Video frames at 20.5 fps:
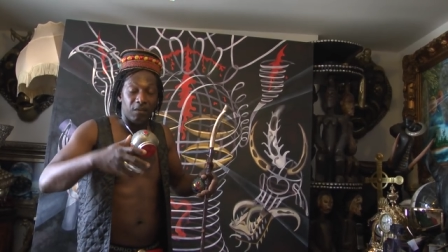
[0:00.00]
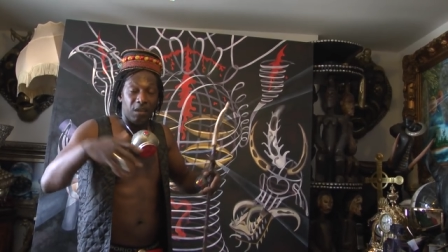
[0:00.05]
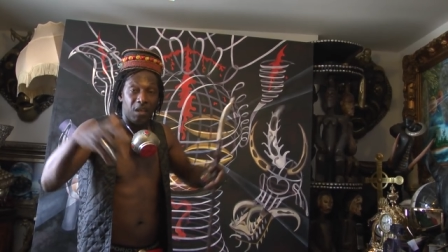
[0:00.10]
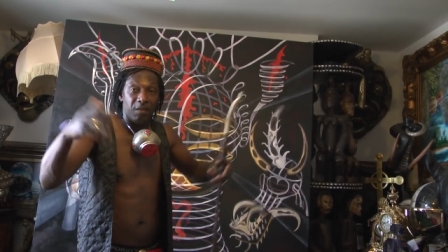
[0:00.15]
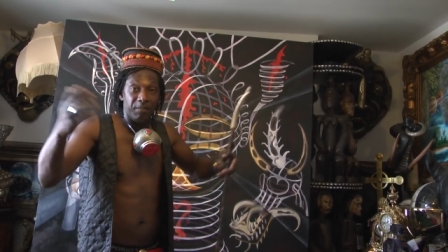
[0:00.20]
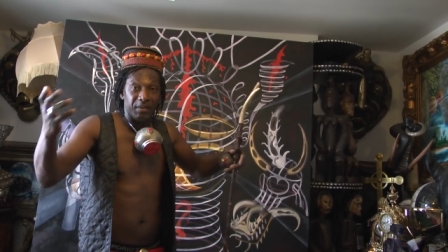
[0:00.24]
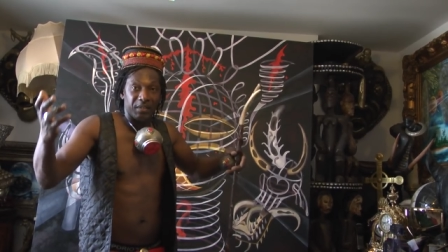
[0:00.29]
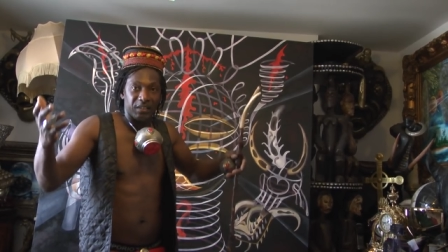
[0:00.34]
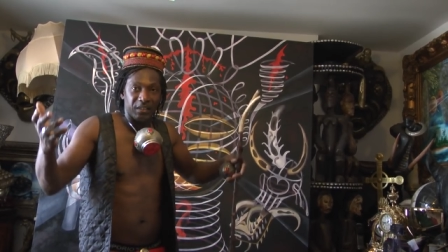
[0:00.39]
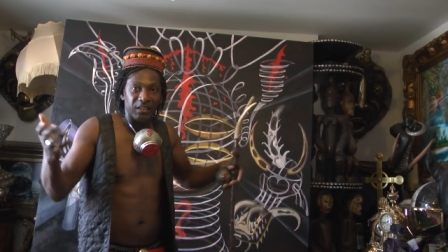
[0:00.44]

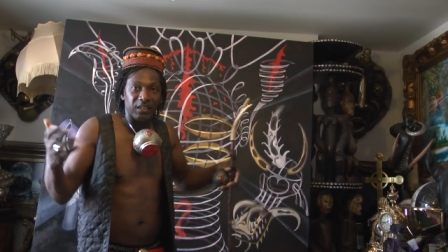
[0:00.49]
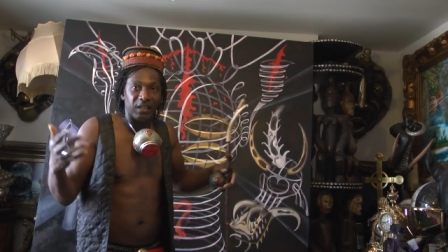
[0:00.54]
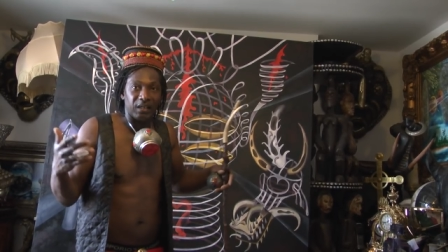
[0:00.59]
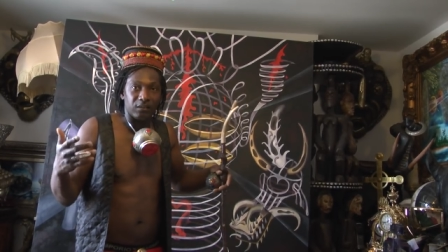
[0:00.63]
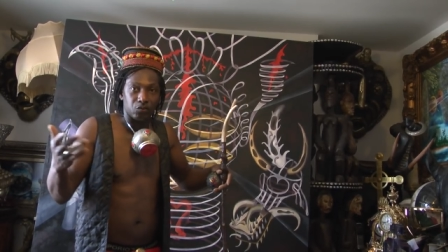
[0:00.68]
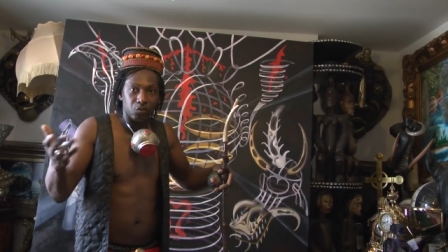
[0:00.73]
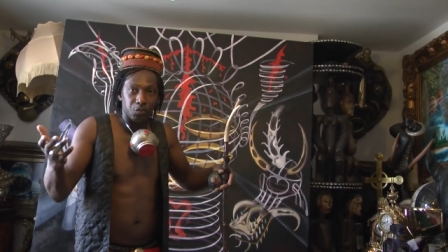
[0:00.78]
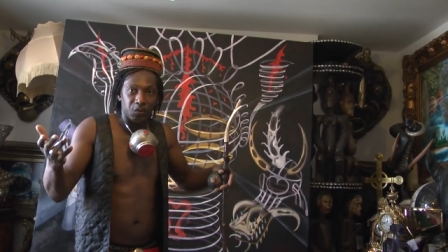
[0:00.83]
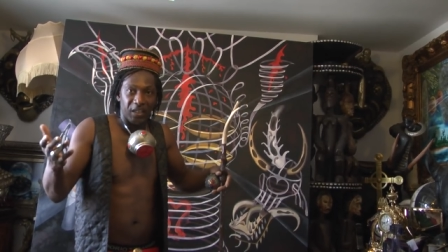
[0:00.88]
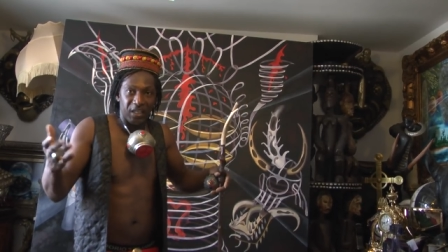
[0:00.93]
immigrant,
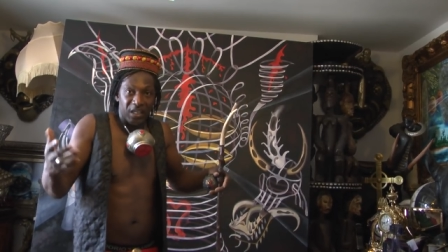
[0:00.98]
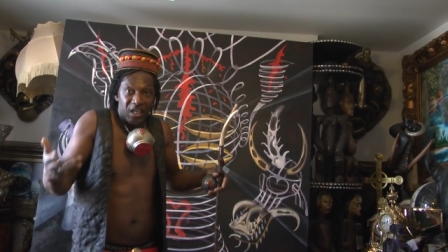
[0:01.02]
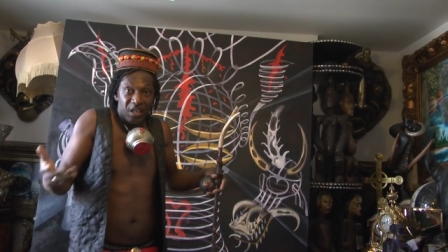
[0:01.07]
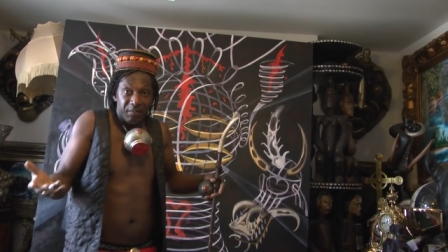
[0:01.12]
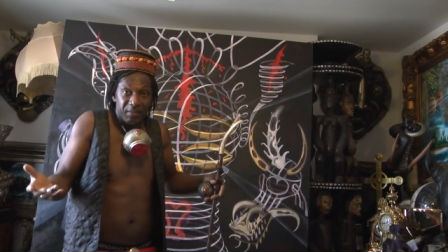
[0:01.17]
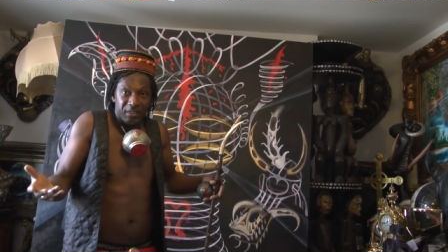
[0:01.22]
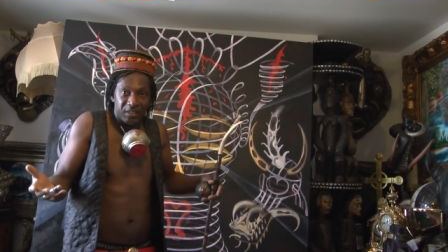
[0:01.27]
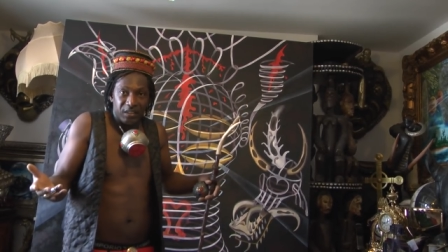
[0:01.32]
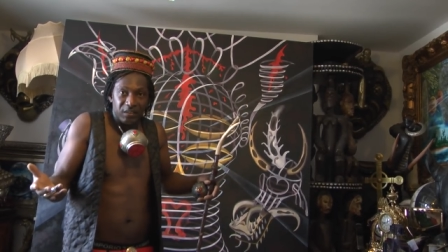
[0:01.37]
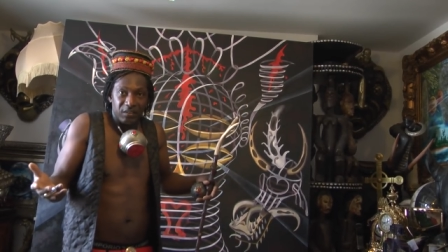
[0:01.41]
like today
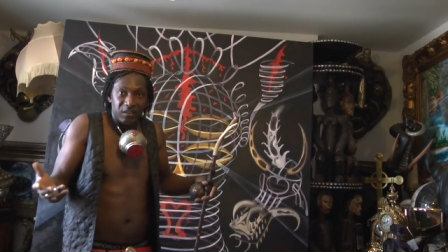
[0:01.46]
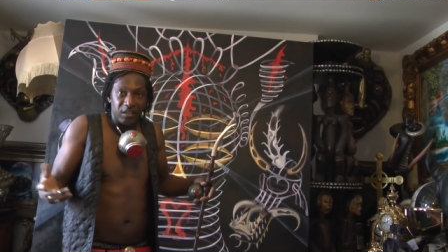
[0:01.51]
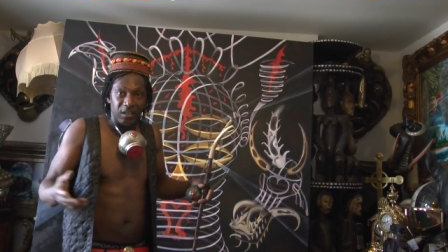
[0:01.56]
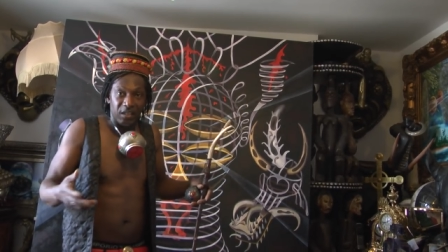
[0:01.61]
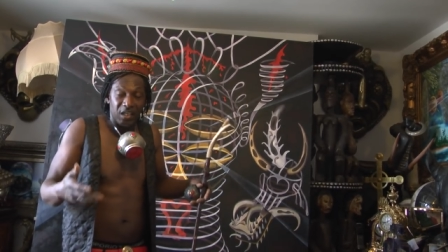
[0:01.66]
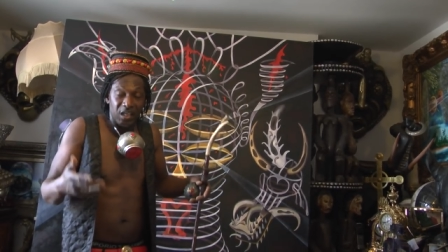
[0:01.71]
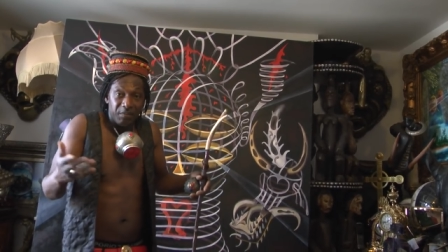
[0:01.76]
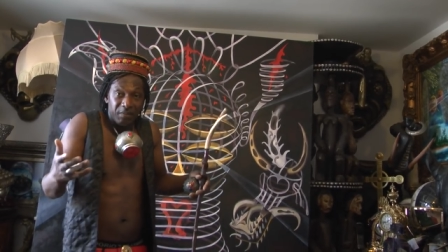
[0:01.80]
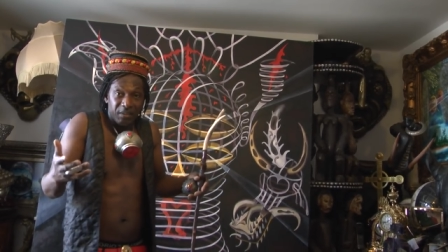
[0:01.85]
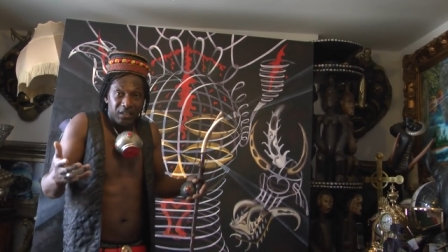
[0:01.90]
immigrant.
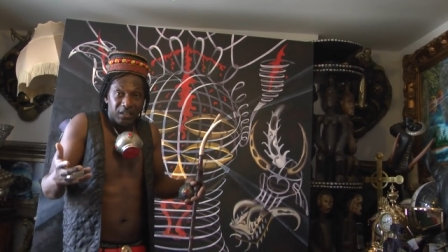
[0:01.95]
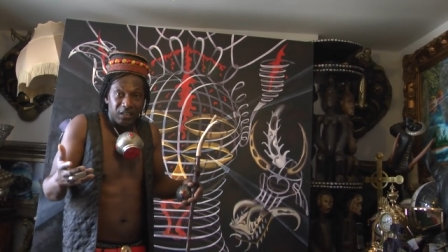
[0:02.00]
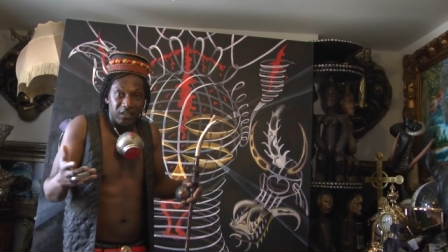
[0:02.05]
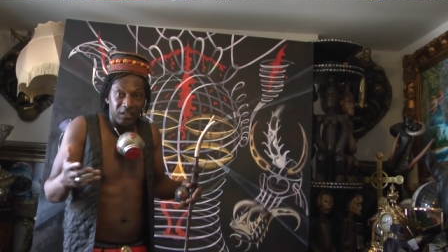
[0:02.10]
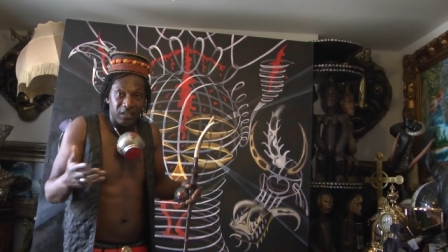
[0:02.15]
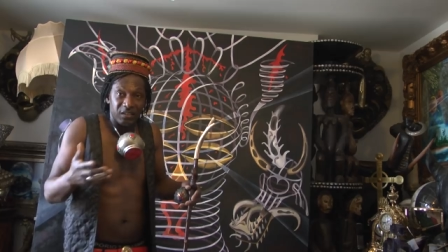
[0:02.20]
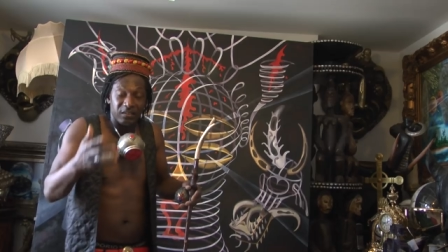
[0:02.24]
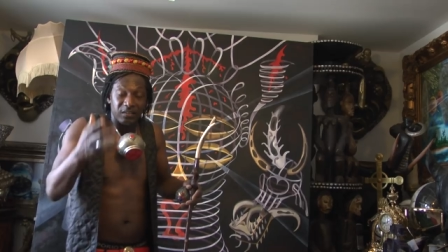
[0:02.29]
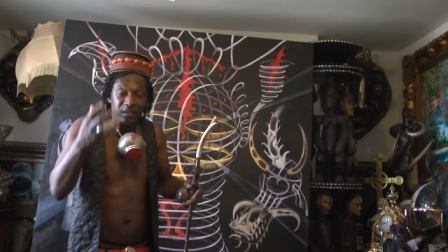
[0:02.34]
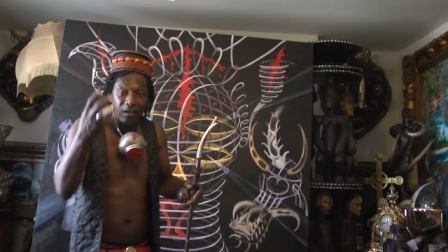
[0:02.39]

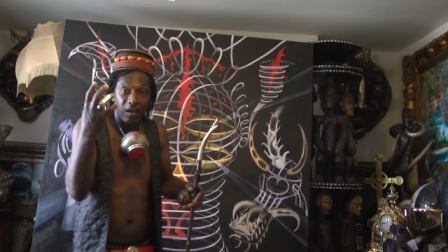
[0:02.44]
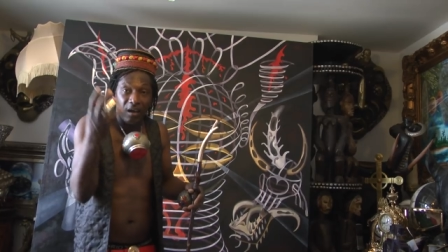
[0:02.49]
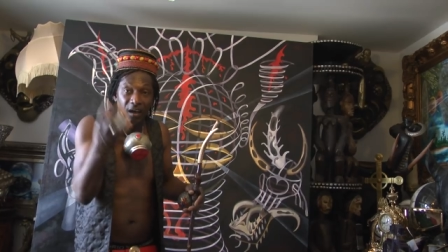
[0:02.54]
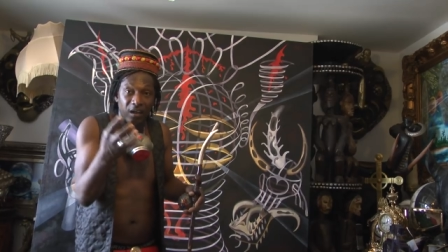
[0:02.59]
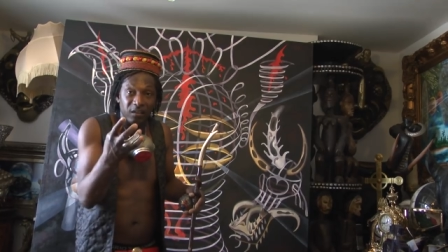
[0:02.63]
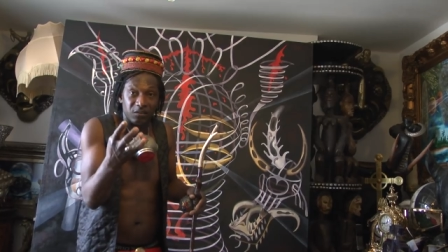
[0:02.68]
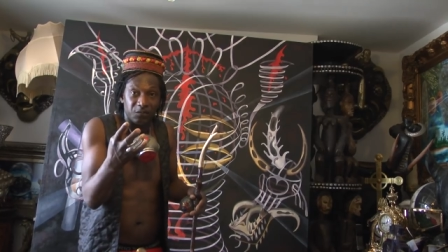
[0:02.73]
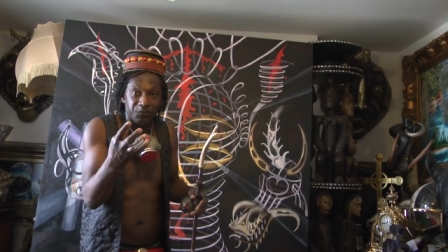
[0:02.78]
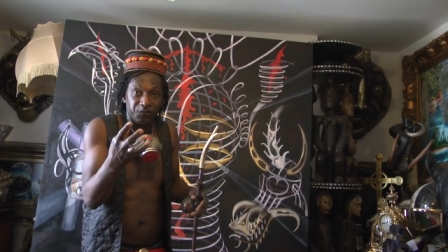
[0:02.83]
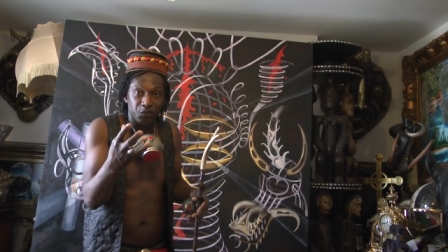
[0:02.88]
Immigrant is a
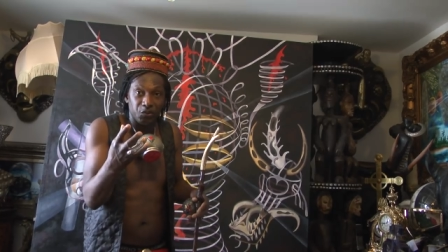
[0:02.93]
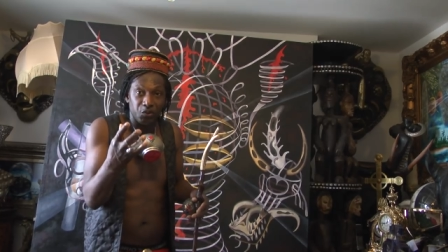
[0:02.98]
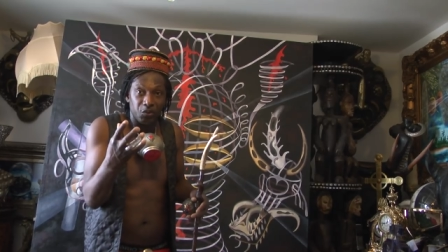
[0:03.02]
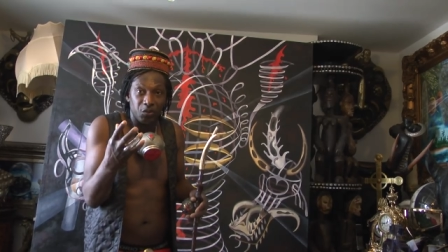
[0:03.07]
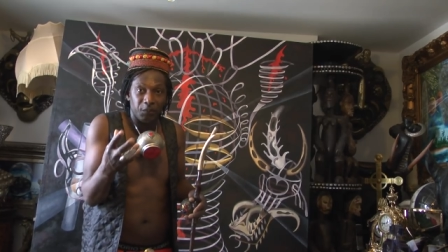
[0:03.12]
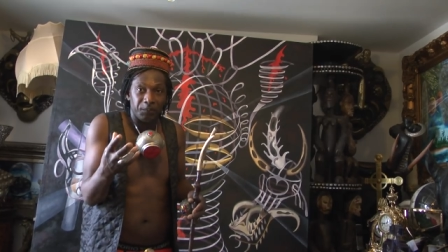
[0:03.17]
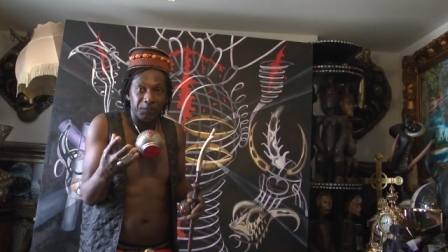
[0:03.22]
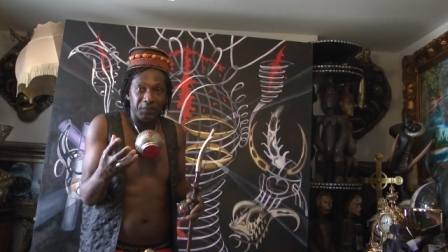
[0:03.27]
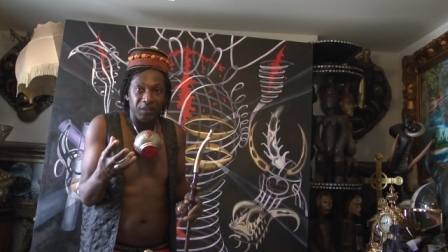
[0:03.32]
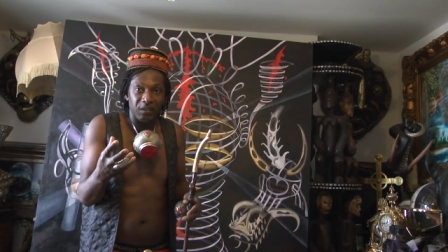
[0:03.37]
hunt for
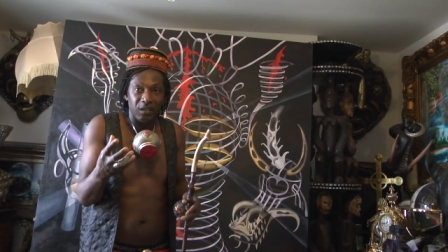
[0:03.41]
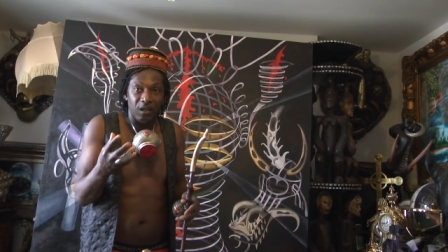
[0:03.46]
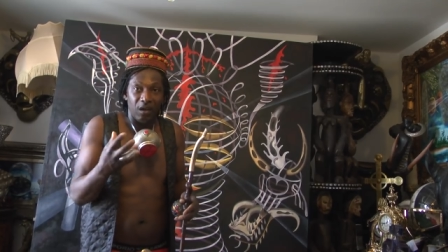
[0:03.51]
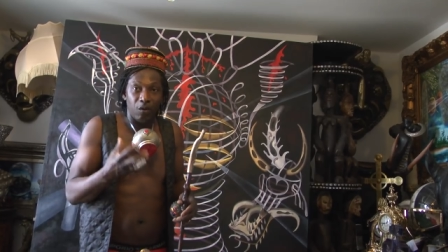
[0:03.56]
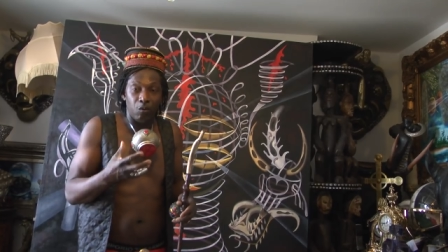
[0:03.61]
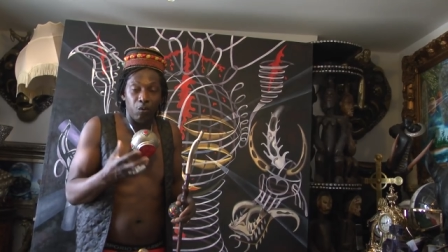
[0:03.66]
European.